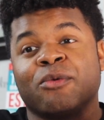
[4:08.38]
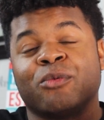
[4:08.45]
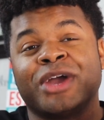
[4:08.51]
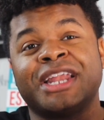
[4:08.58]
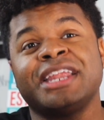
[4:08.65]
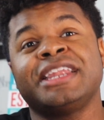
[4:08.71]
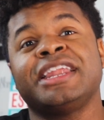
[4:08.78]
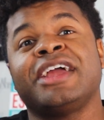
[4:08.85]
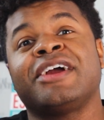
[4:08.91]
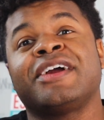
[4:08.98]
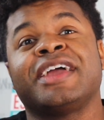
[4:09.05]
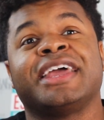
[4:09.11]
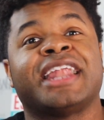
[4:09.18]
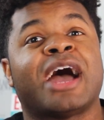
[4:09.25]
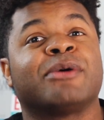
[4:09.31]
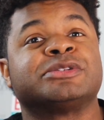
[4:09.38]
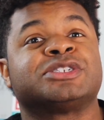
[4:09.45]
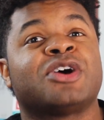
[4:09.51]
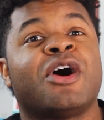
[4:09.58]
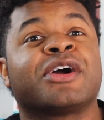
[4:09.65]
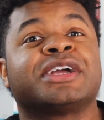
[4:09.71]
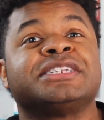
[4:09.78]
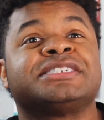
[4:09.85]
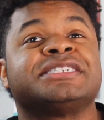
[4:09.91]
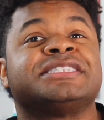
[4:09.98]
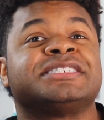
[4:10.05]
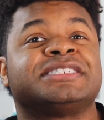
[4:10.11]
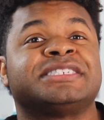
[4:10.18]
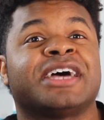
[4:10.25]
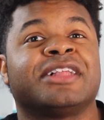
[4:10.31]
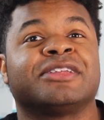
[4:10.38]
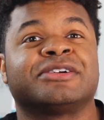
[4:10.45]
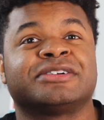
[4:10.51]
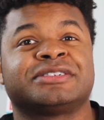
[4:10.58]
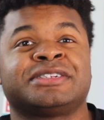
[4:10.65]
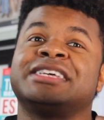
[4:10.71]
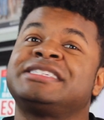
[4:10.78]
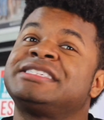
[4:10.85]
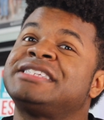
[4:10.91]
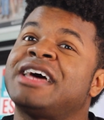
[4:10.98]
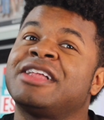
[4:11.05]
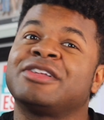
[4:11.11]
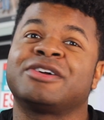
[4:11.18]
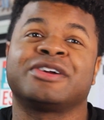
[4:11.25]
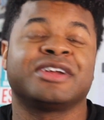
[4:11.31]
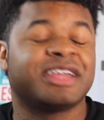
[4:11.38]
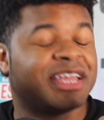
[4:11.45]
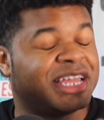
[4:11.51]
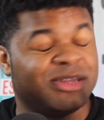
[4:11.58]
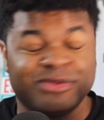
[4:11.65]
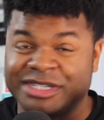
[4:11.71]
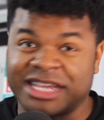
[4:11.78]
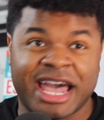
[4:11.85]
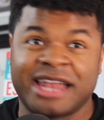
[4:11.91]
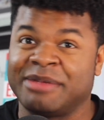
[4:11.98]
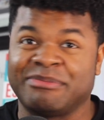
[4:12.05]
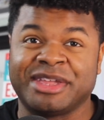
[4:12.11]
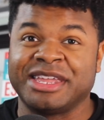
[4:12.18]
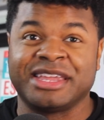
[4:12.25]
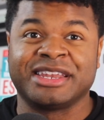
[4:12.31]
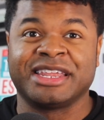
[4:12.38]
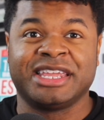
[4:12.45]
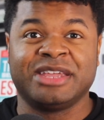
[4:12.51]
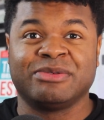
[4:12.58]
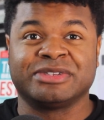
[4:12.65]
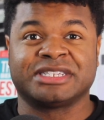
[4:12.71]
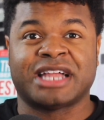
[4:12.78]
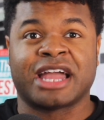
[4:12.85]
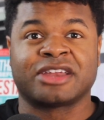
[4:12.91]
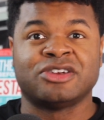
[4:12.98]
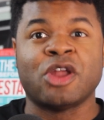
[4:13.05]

went in there and I was talking to the seller. This seller, he was kind of mean. He was like,